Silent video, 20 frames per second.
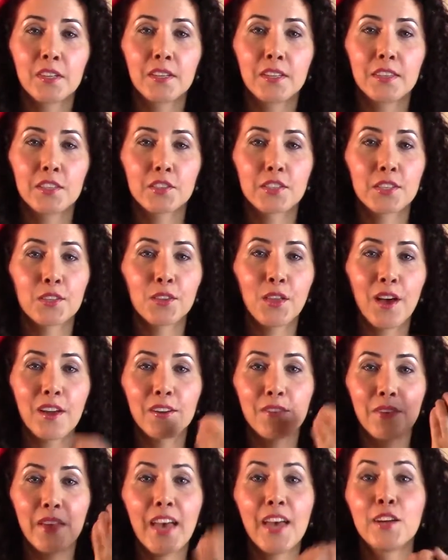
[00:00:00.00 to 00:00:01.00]
There's a lot
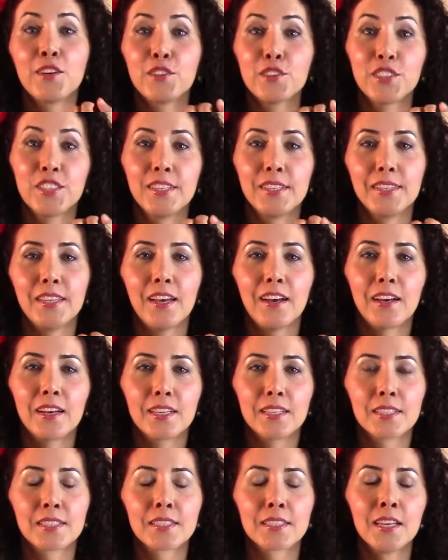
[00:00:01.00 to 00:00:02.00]
of energy in the
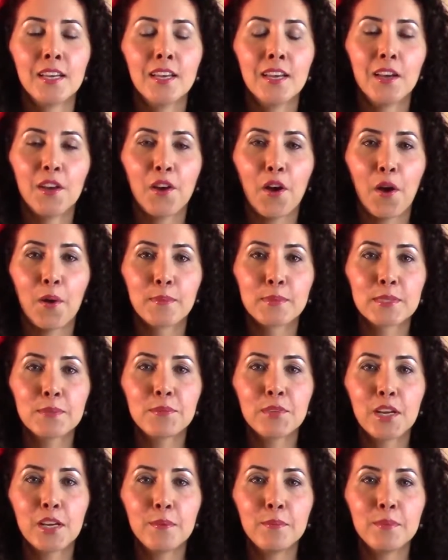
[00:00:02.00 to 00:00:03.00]
eyes.
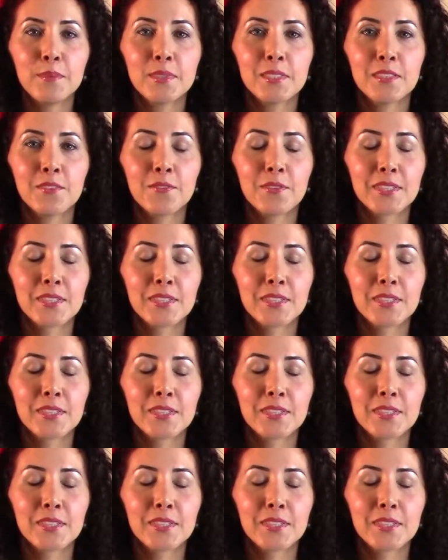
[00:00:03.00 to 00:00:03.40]
Sometimes if